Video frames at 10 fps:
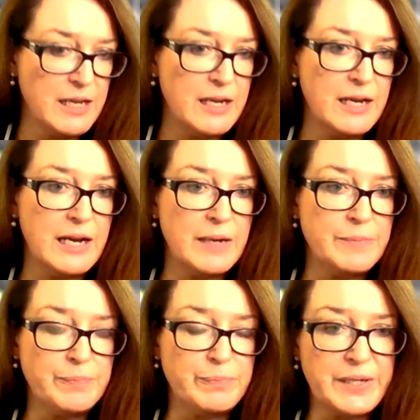
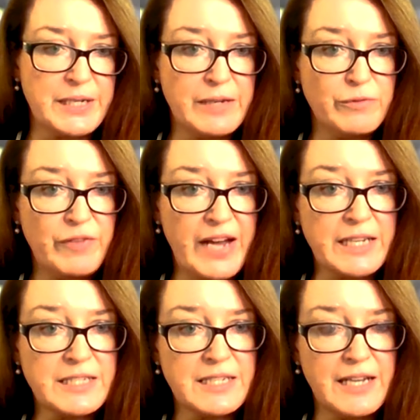but in
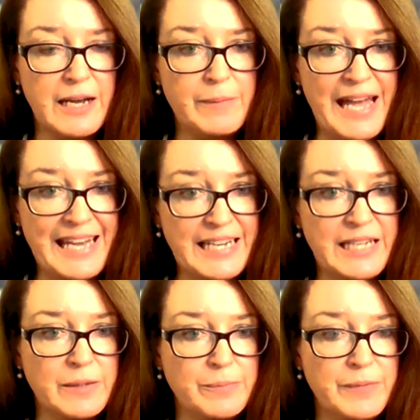fact,
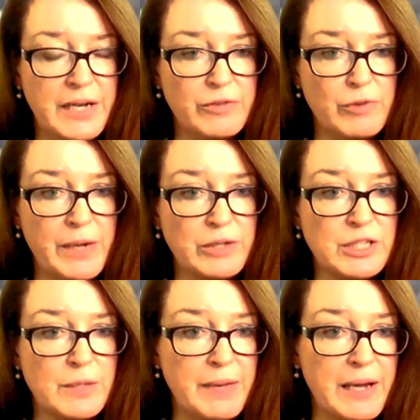any remote
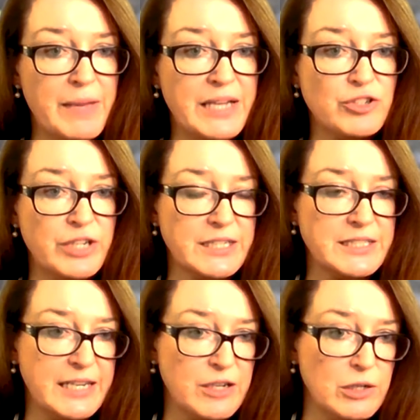biometric
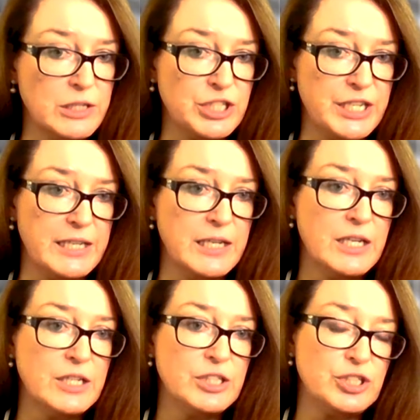technology
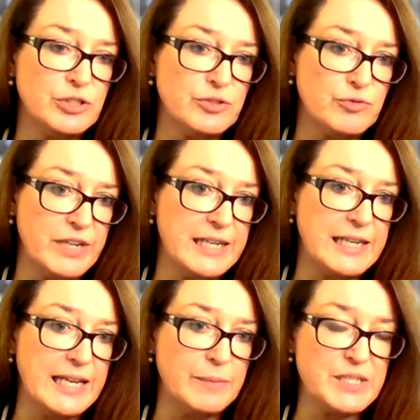should
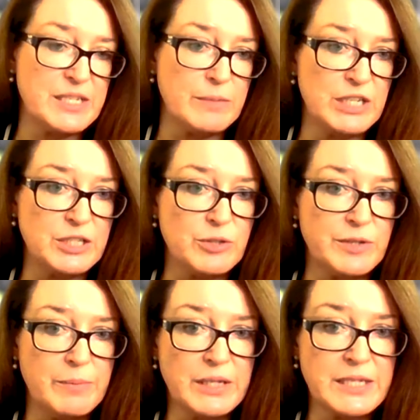really be subject to a
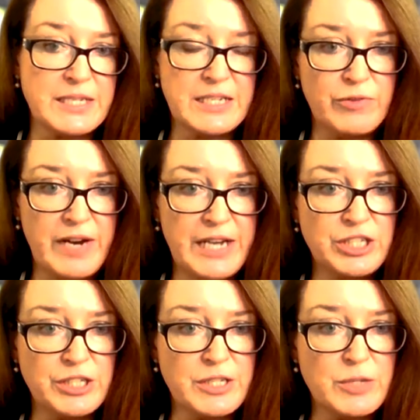number of
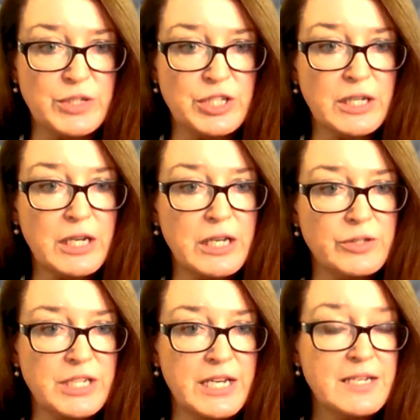considerations, which include
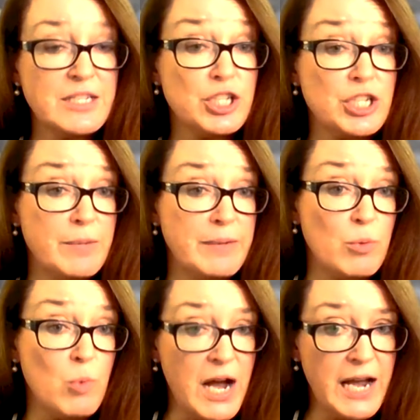determining
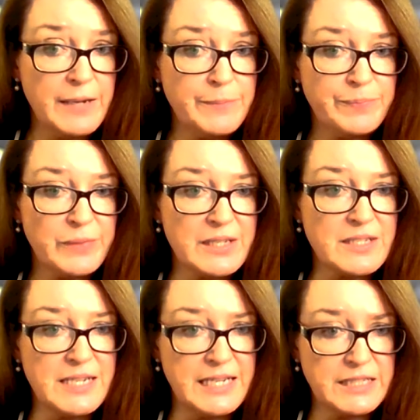why it's
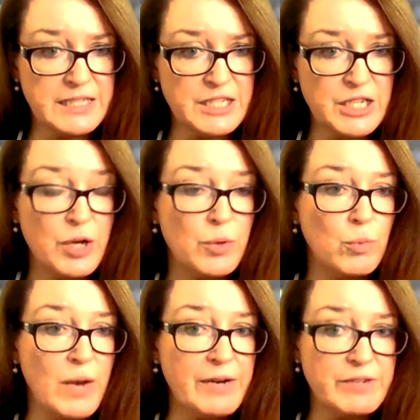needed,
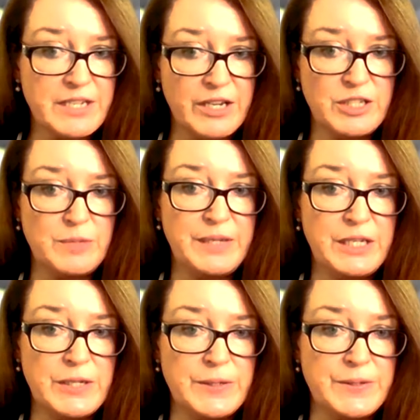where it's going to be
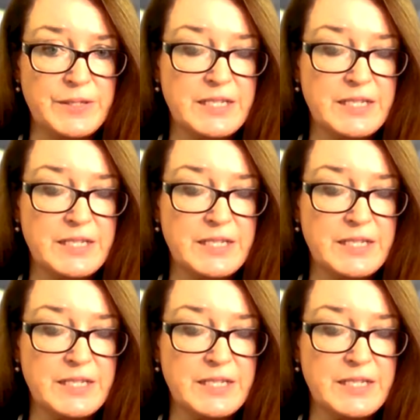used,